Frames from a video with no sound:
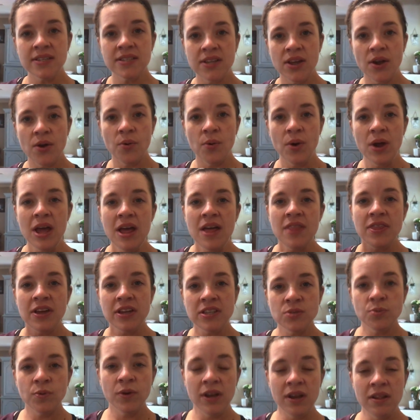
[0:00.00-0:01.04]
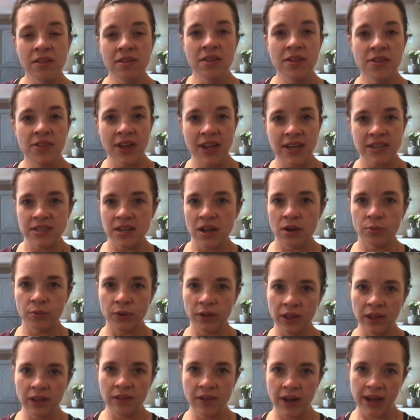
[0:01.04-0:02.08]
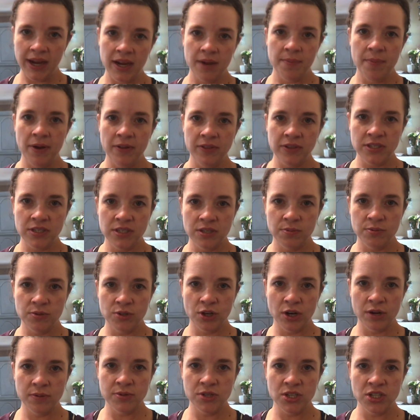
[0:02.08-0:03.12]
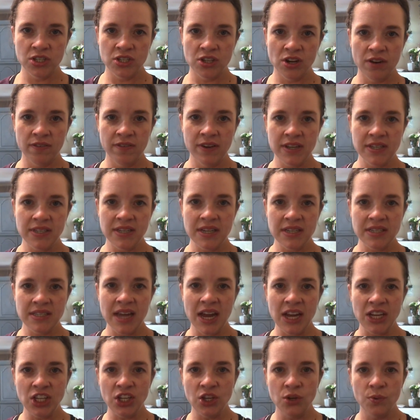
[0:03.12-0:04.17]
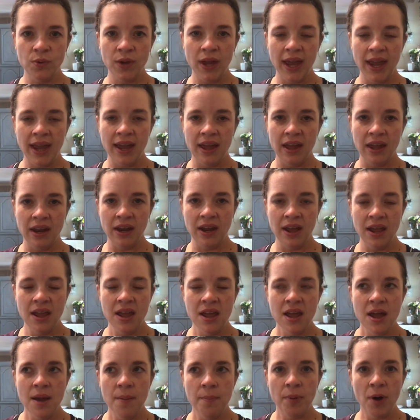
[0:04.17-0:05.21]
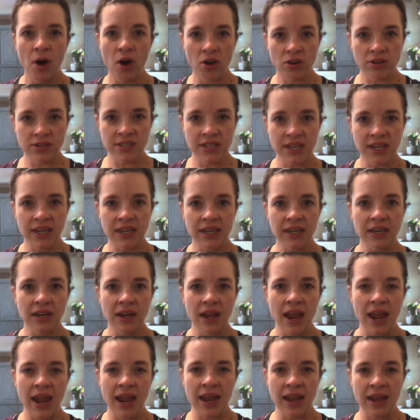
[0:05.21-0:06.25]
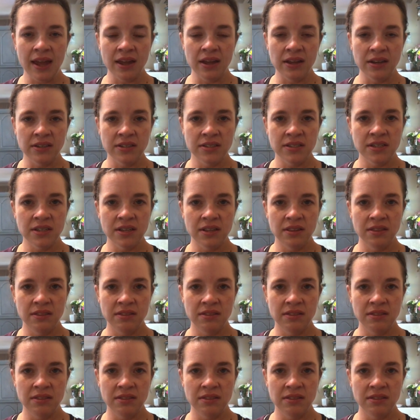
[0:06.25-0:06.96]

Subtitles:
So that's one of the things I really like about the subscription service, is that you can pause it and